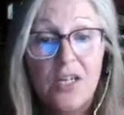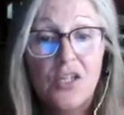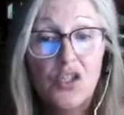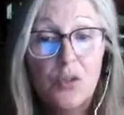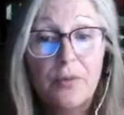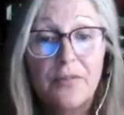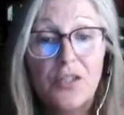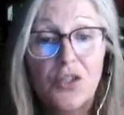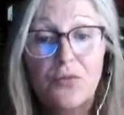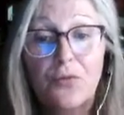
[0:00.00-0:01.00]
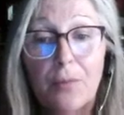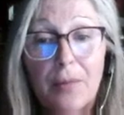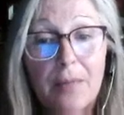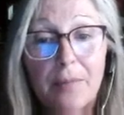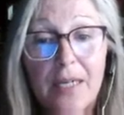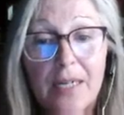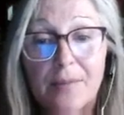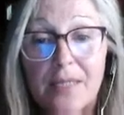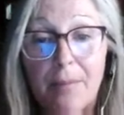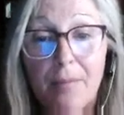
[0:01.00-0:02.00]
Supervision for me
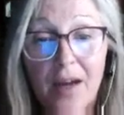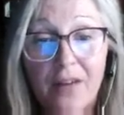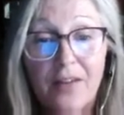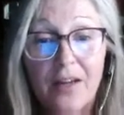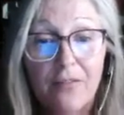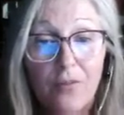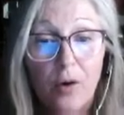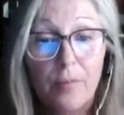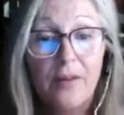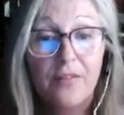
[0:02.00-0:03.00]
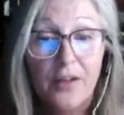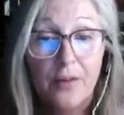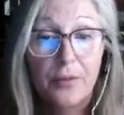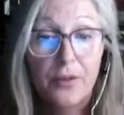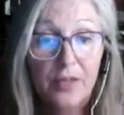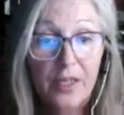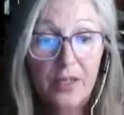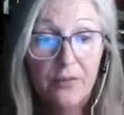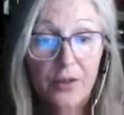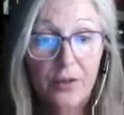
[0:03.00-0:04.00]
becomes a modified form of therapeutic
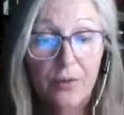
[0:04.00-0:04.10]
interview."